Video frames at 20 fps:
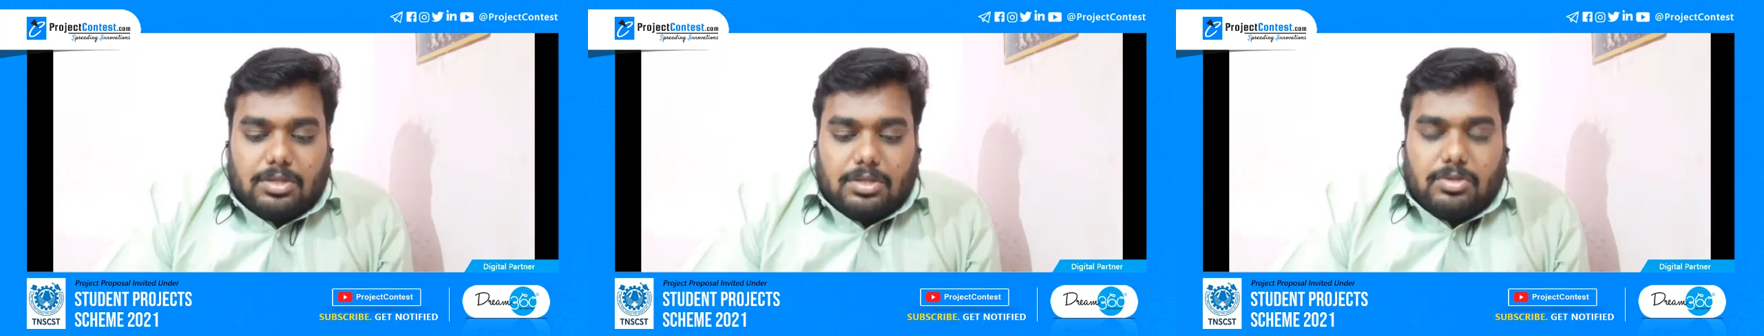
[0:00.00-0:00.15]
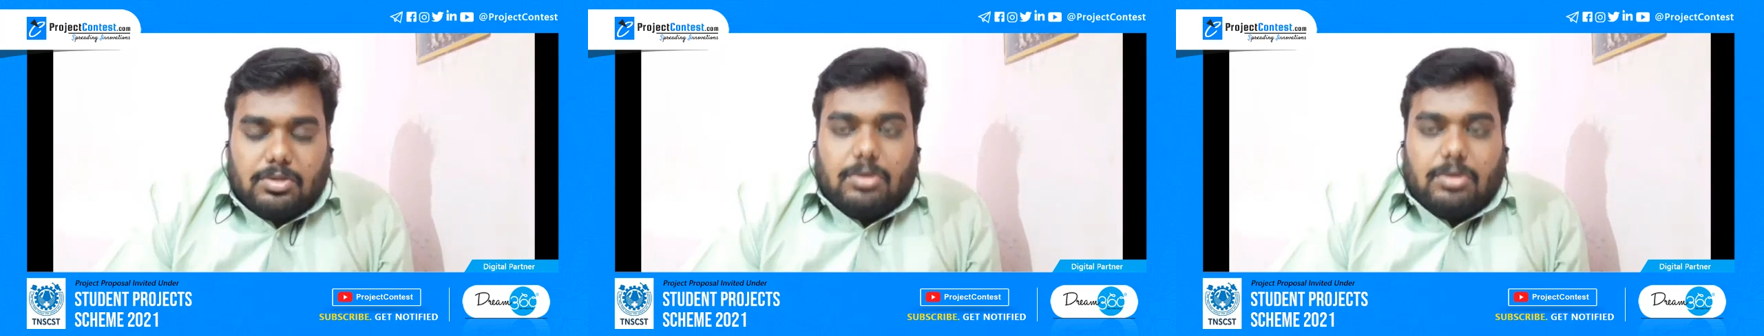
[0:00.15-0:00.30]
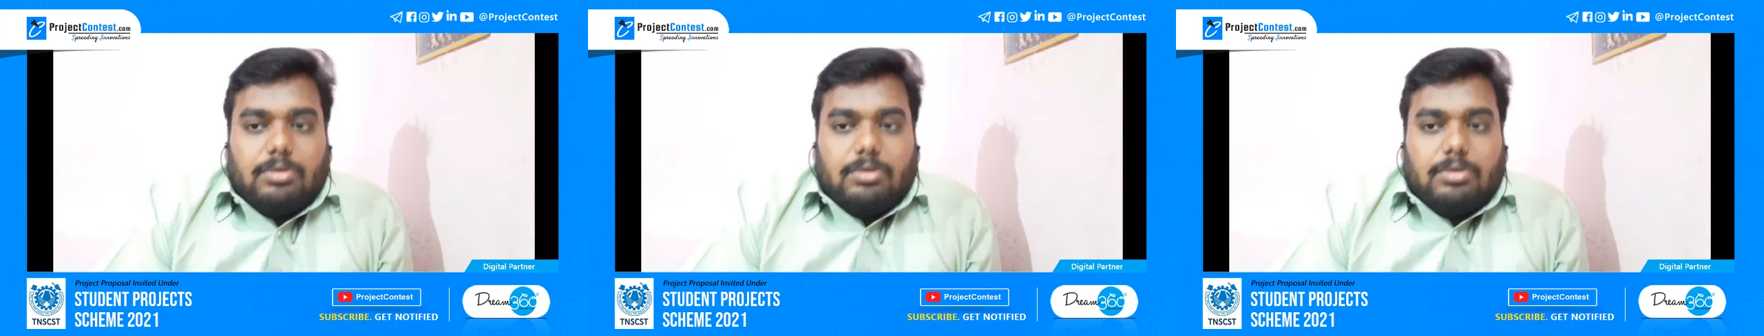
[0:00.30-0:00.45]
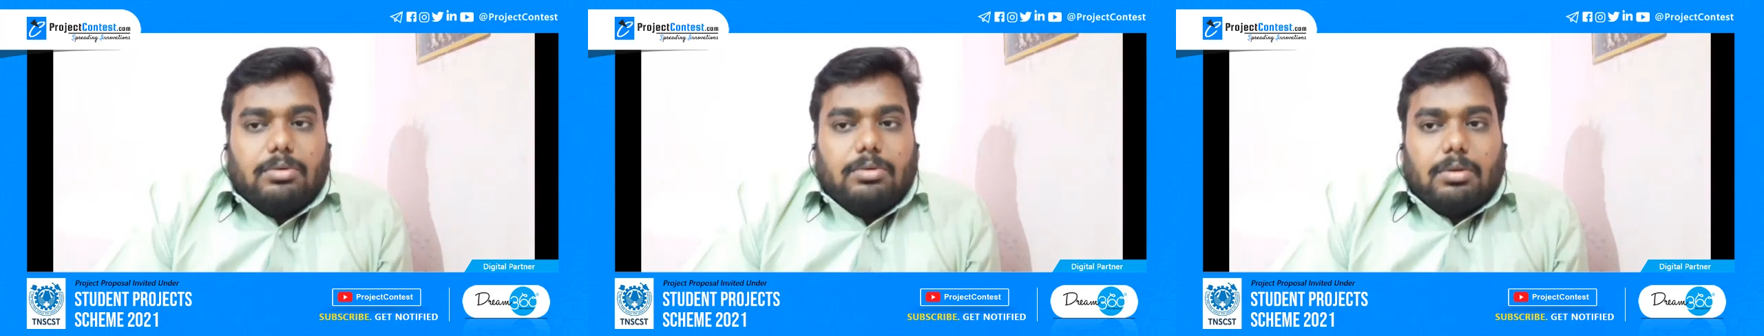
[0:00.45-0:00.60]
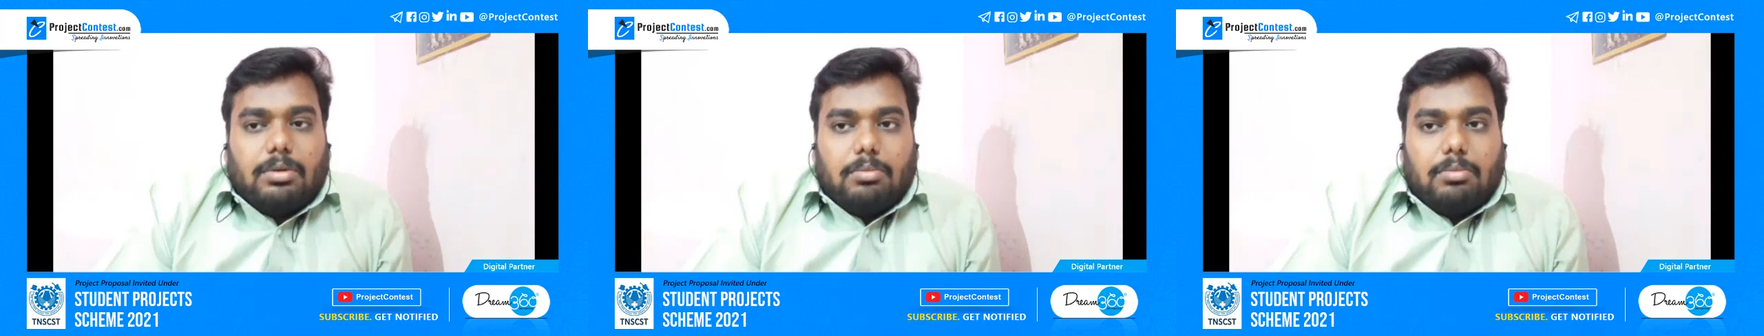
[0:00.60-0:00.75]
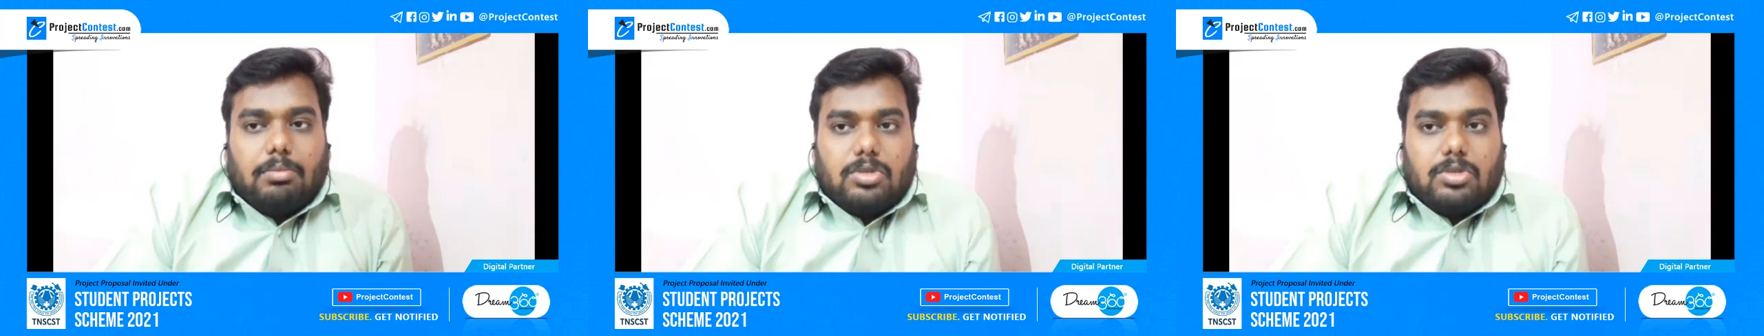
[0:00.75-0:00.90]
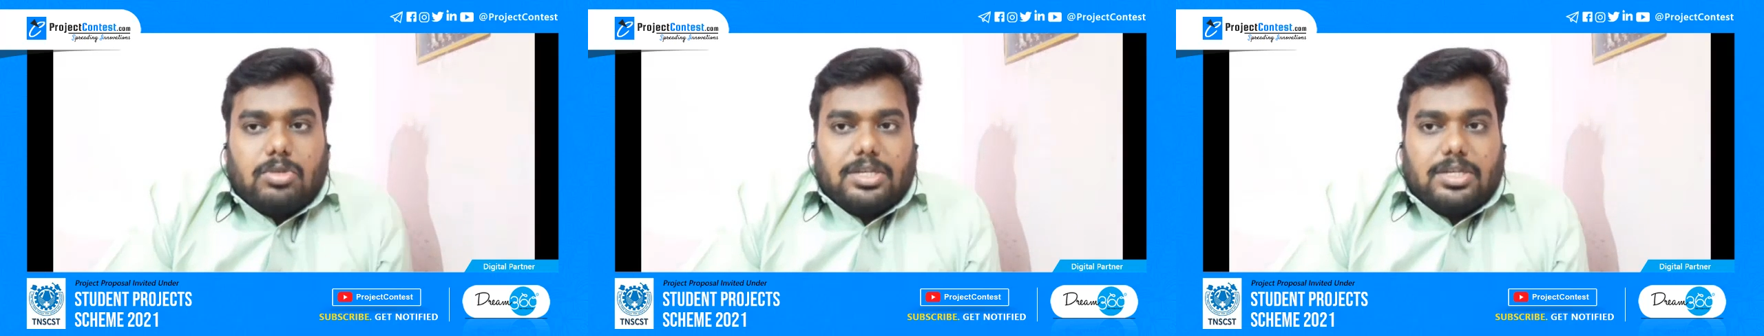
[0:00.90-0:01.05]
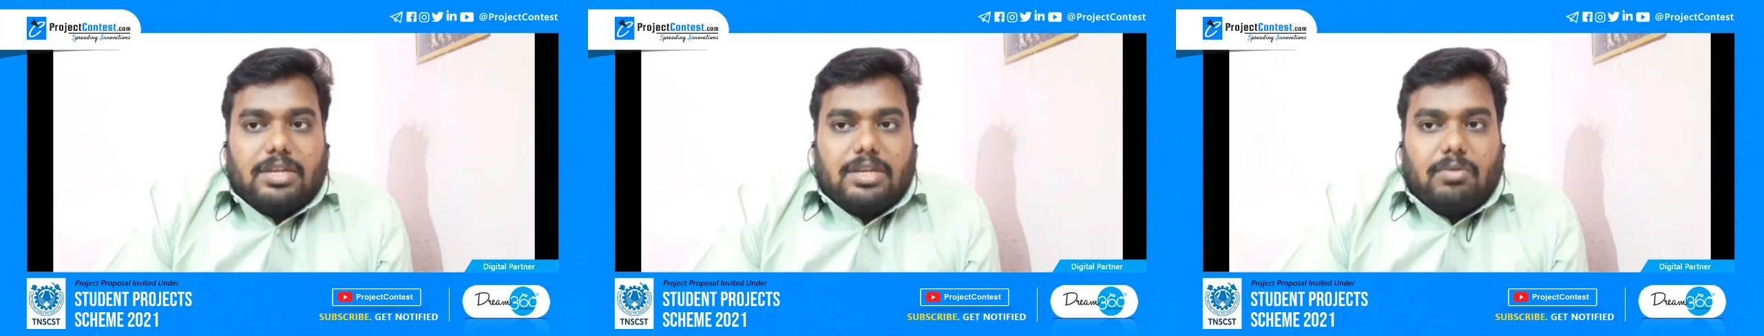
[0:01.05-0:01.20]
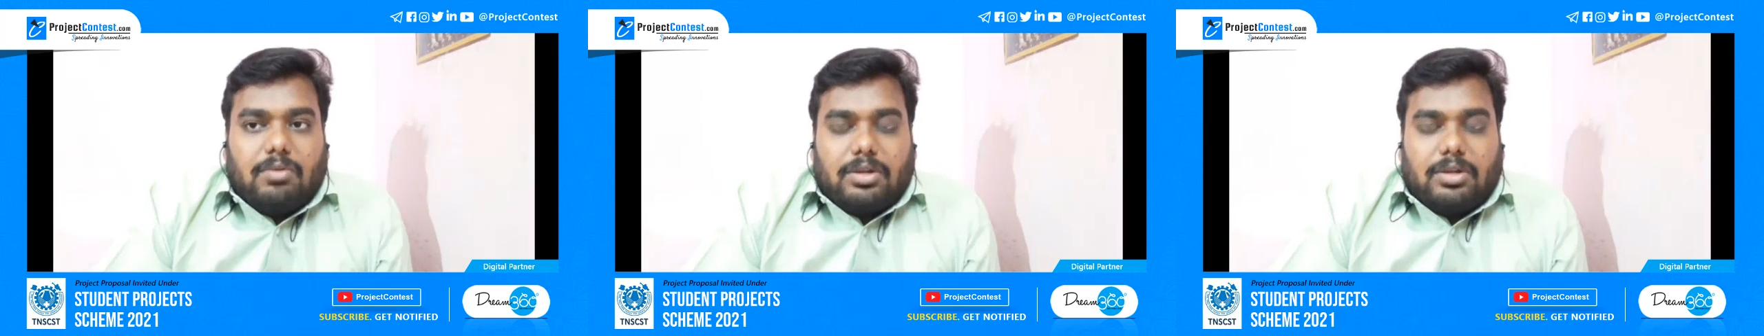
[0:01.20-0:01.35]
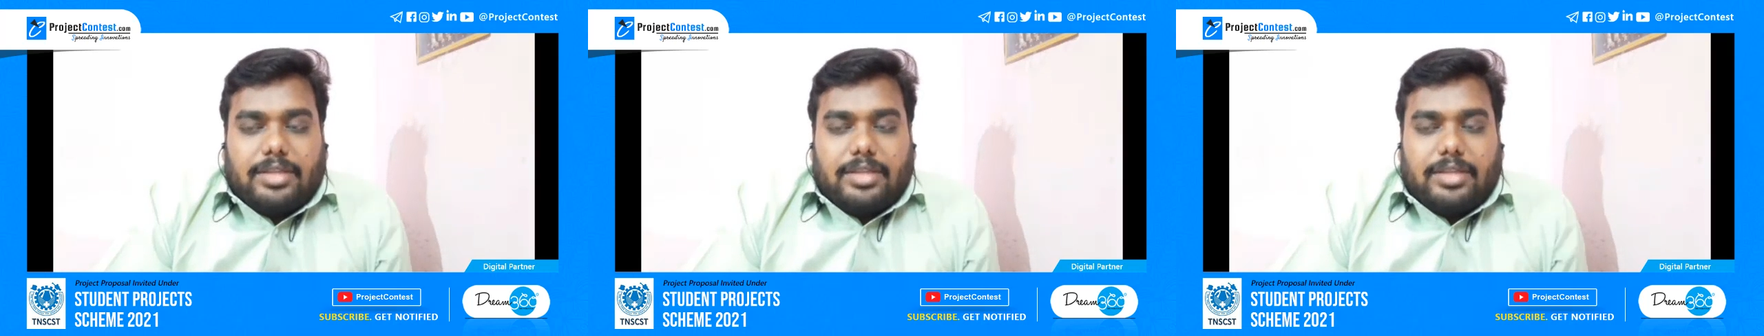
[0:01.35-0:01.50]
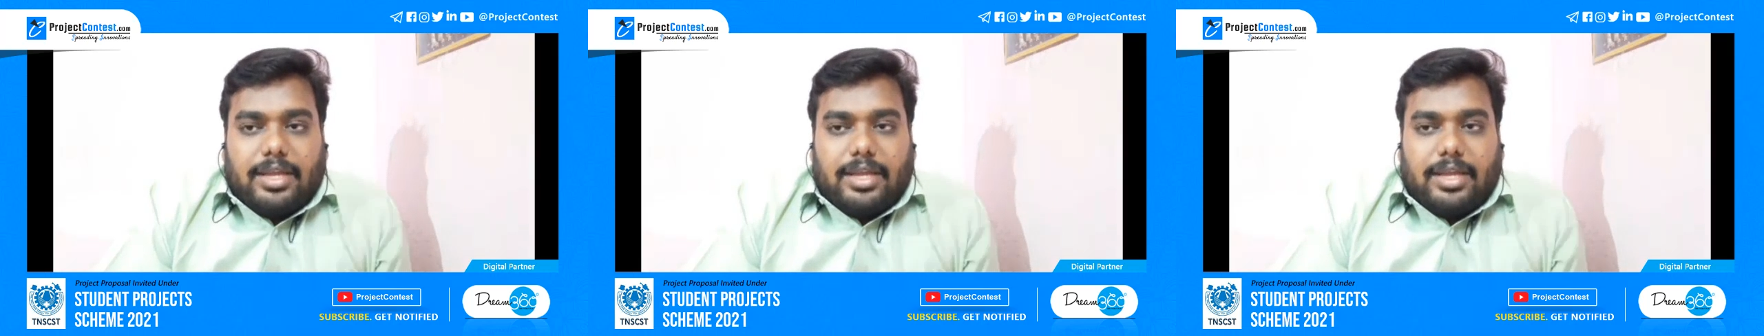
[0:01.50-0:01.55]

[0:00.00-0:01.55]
So mostly what